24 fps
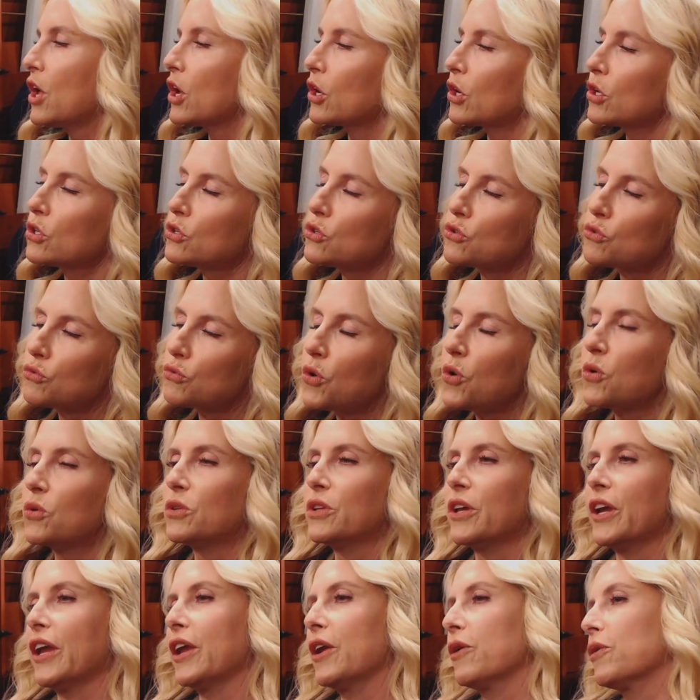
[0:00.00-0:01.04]

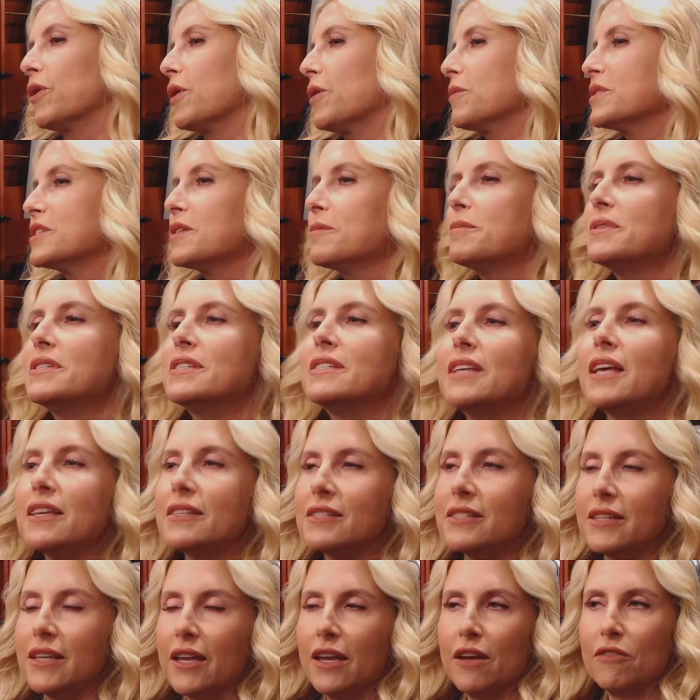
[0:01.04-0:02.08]
controlling, or it was
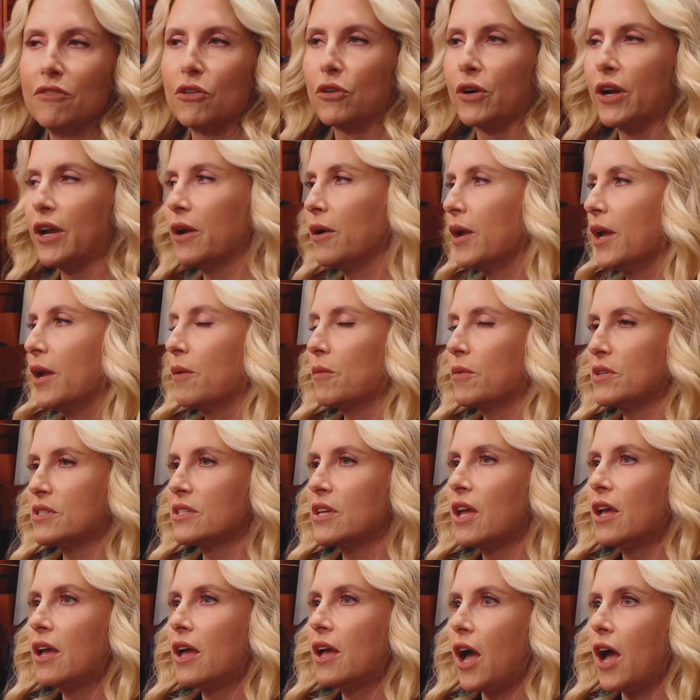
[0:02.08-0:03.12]
obsessive, or it was
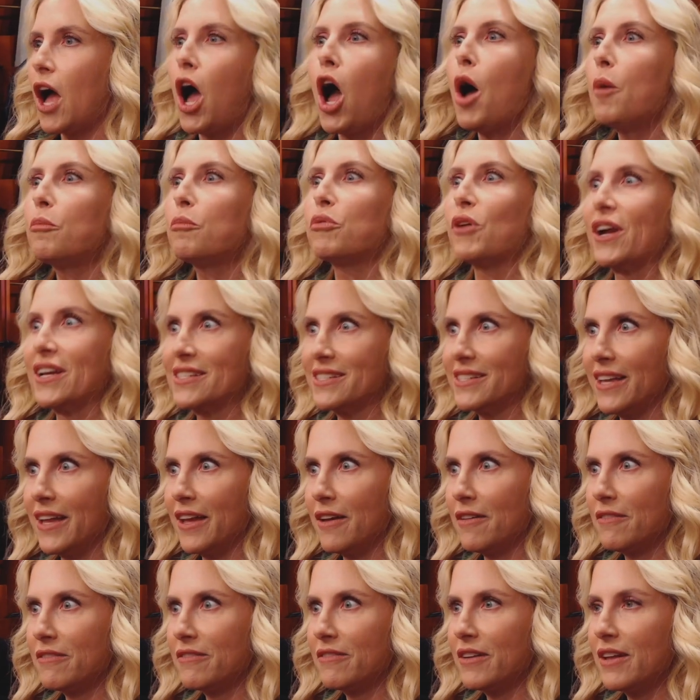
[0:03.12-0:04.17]

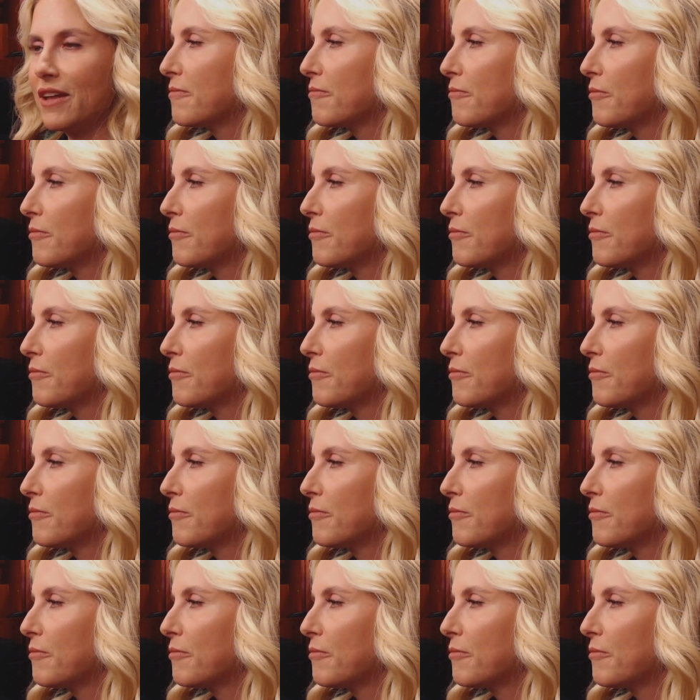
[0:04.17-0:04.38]
oppressive.